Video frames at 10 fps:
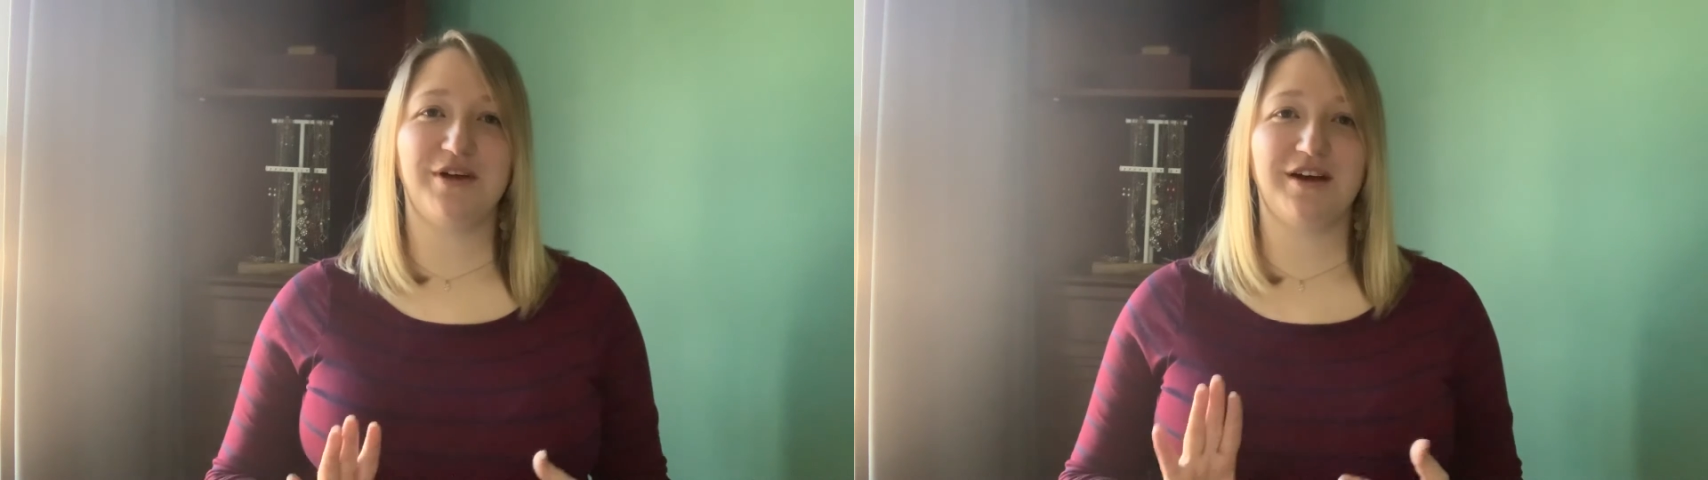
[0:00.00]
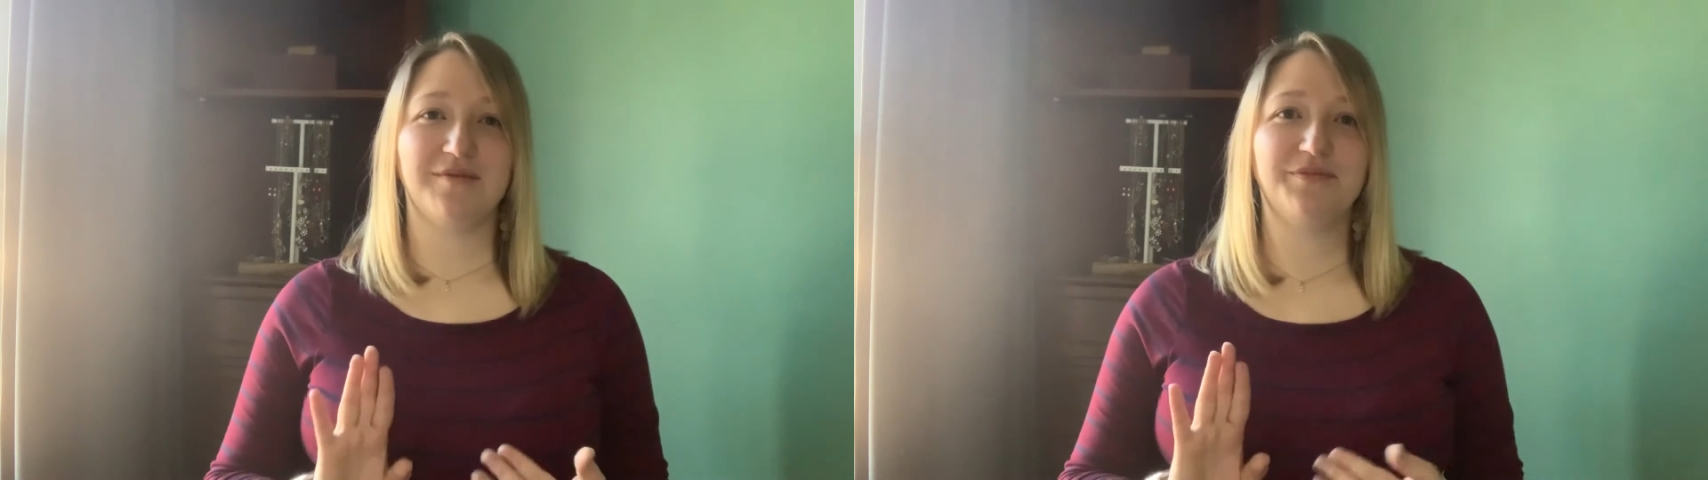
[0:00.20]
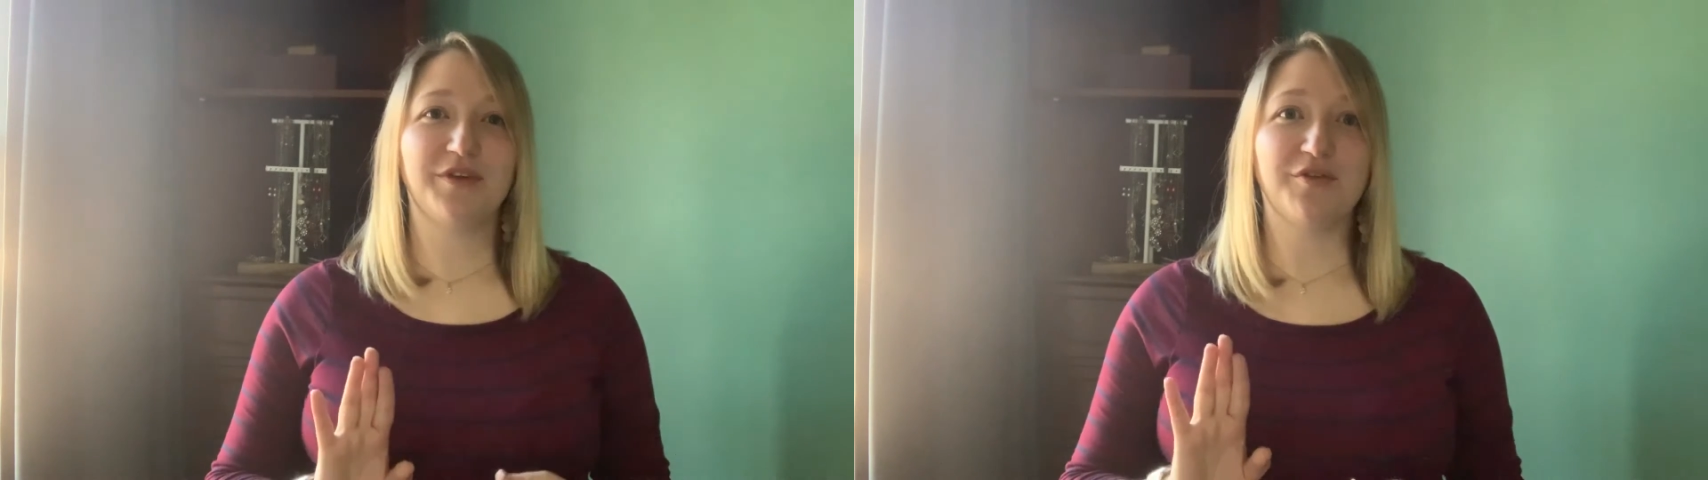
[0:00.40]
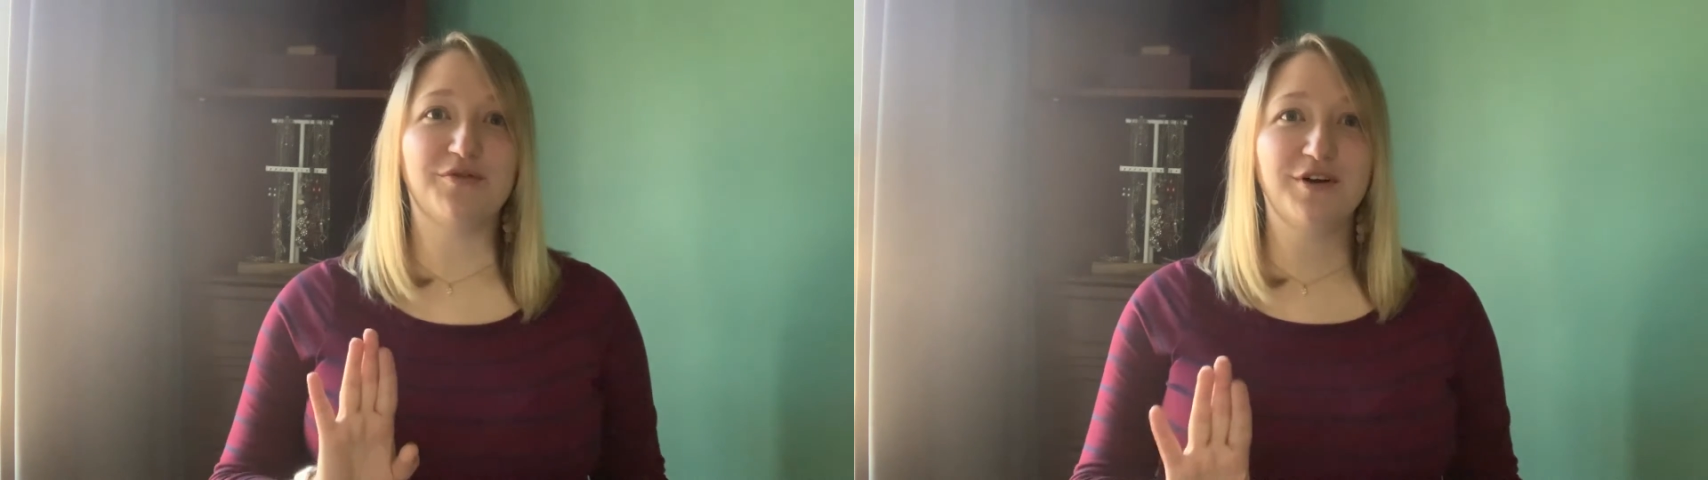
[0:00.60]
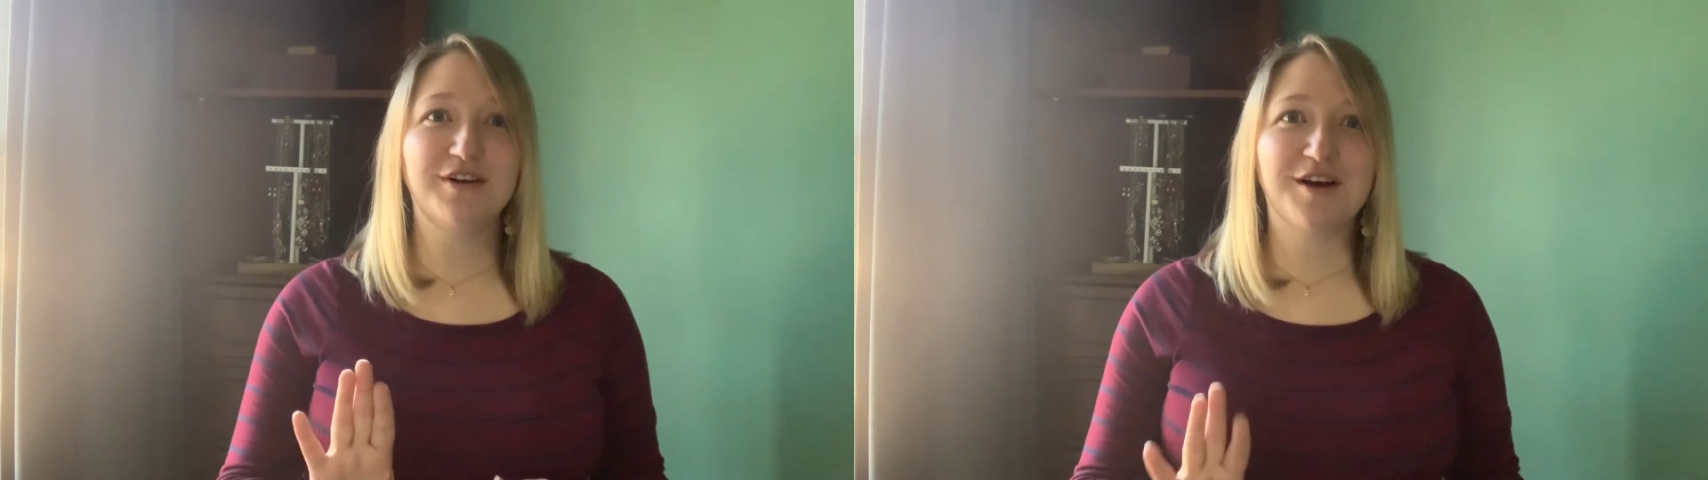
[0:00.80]
like a
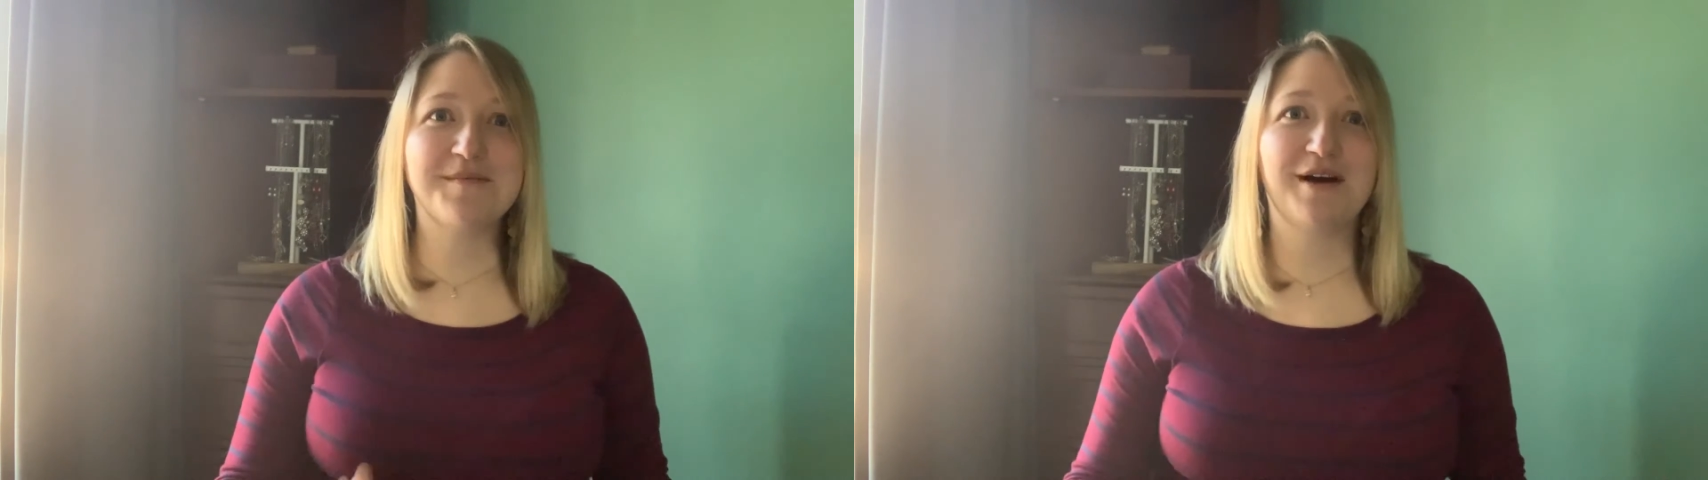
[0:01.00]
foot come